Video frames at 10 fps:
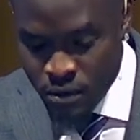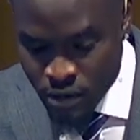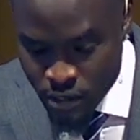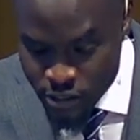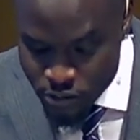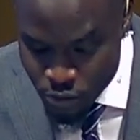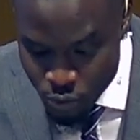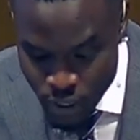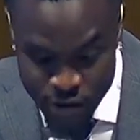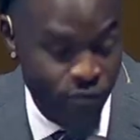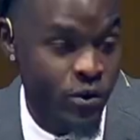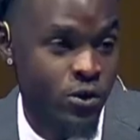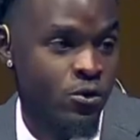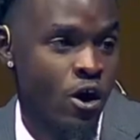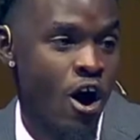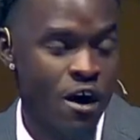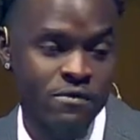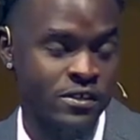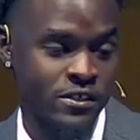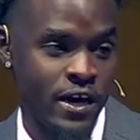and it's too late for you to
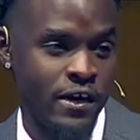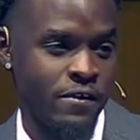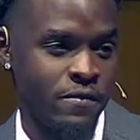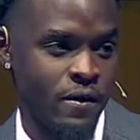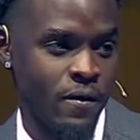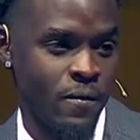harvest anything.